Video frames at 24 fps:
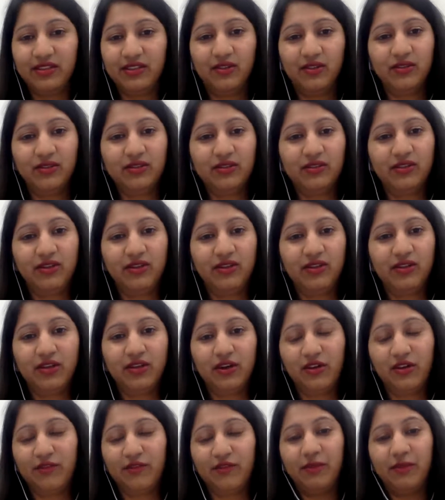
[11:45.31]
Not a
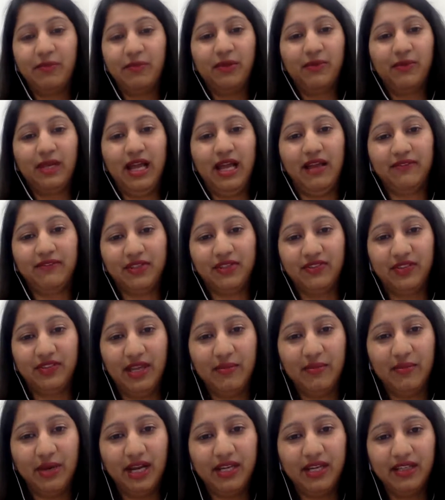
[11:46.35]
lot of people will have the
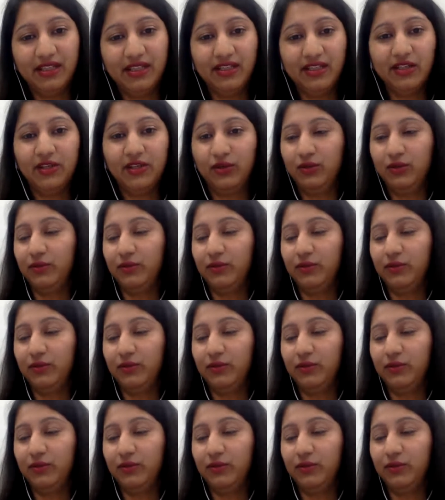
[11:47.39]
same idea.